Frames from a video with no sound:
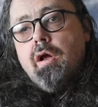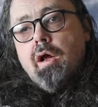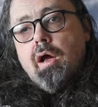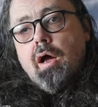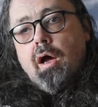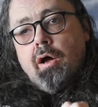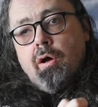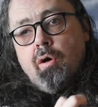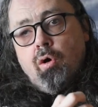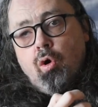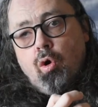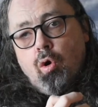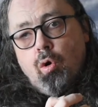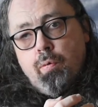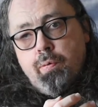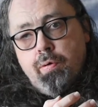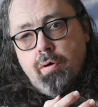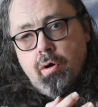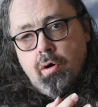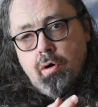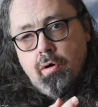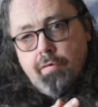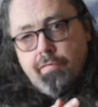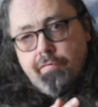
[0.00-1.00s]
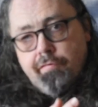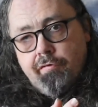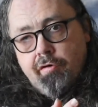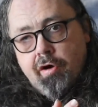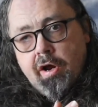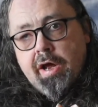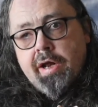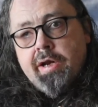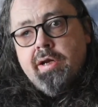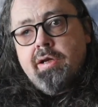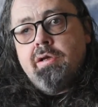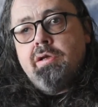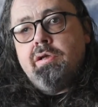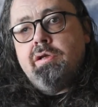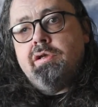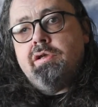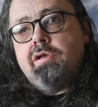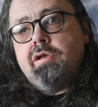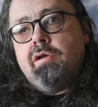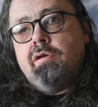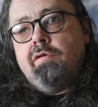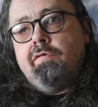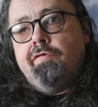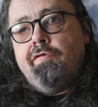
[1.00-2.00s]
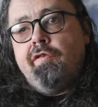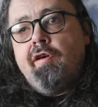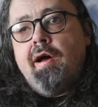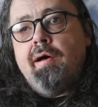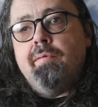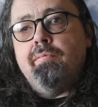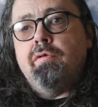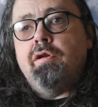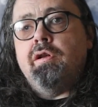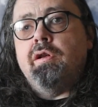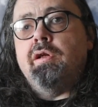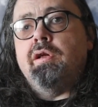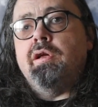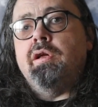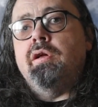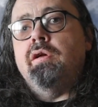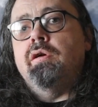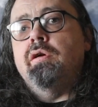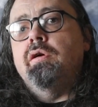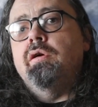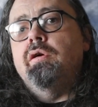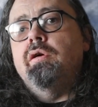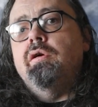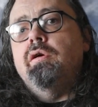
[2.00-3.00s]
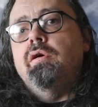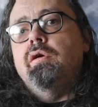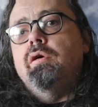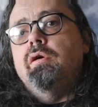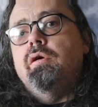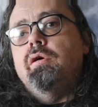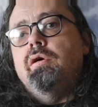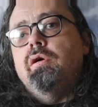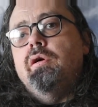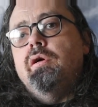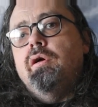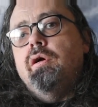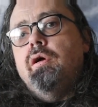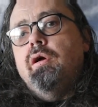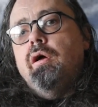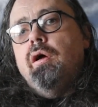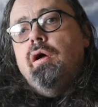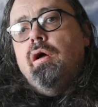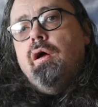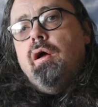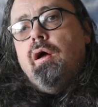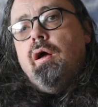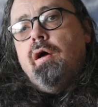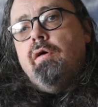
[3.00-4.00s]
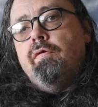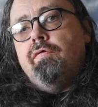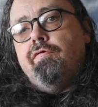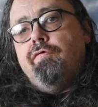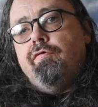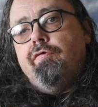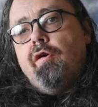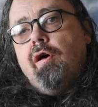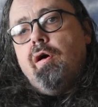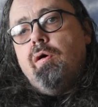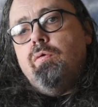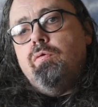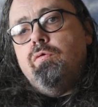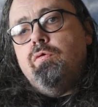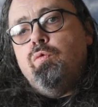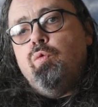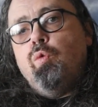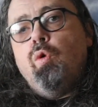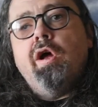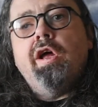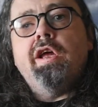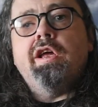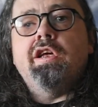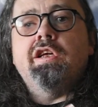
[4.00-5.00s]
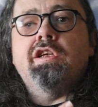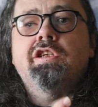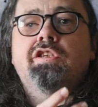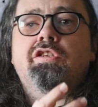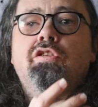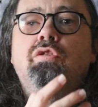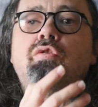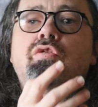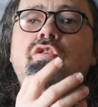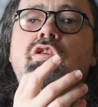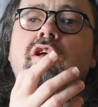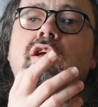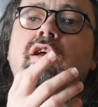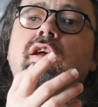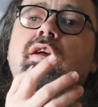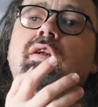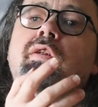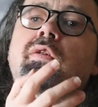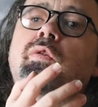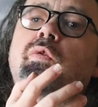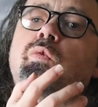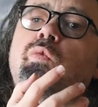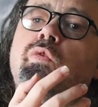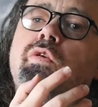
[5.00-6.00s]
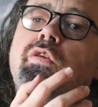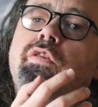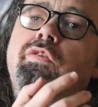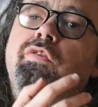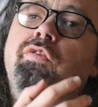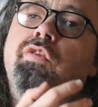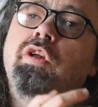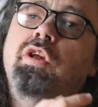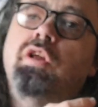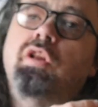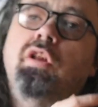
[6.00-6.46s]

I hope her friends and family have found ways to deal with the